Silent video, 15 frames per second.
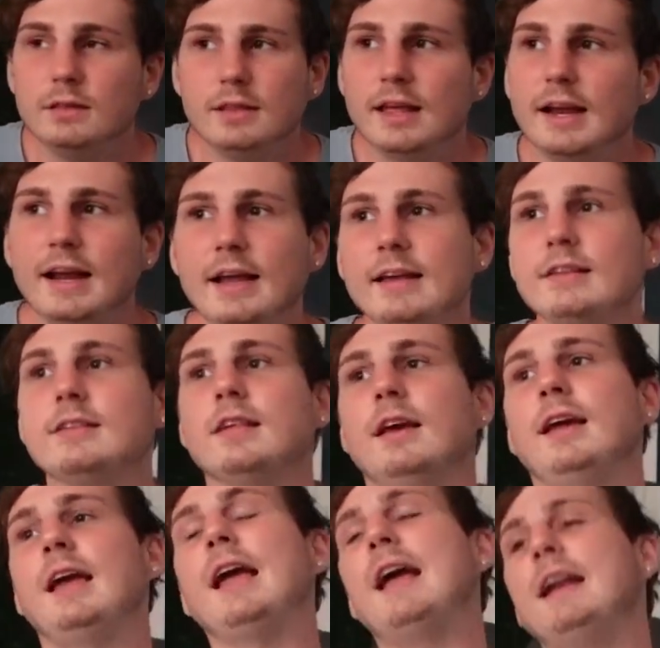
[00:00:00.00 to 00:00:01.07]
then I guess
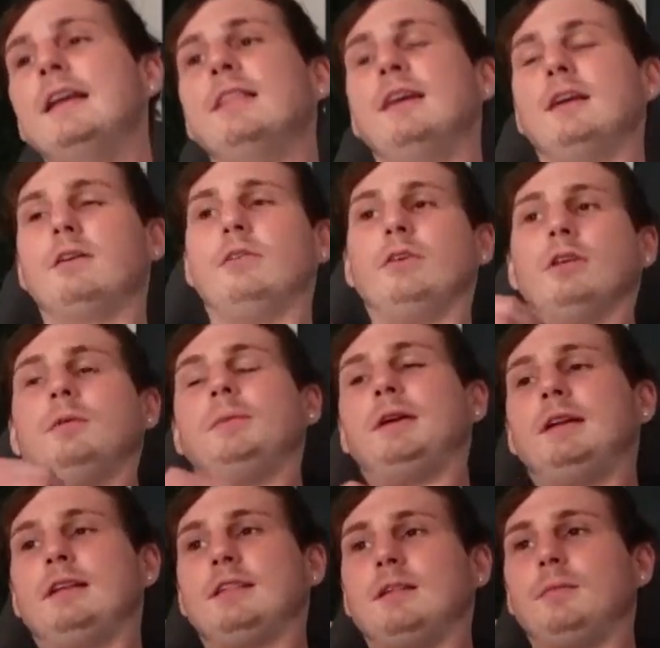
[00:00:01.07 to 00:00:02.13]
like anything could really be
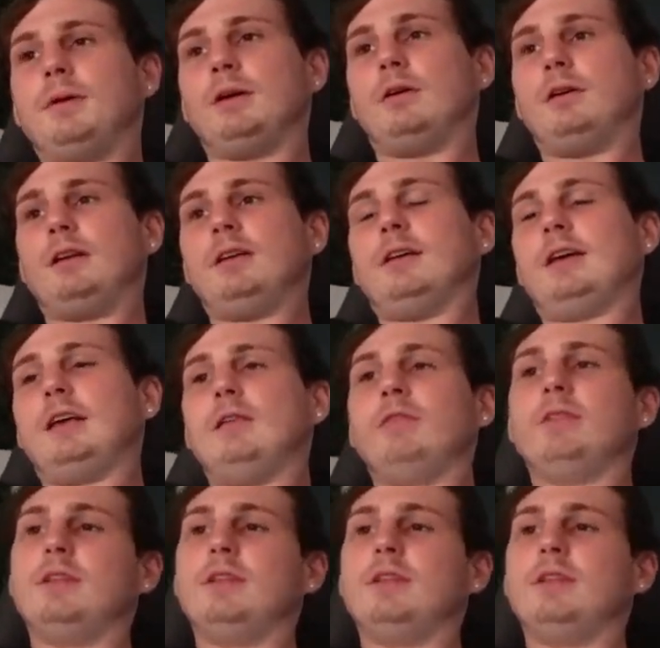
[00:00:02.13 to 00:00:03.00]
a disability, like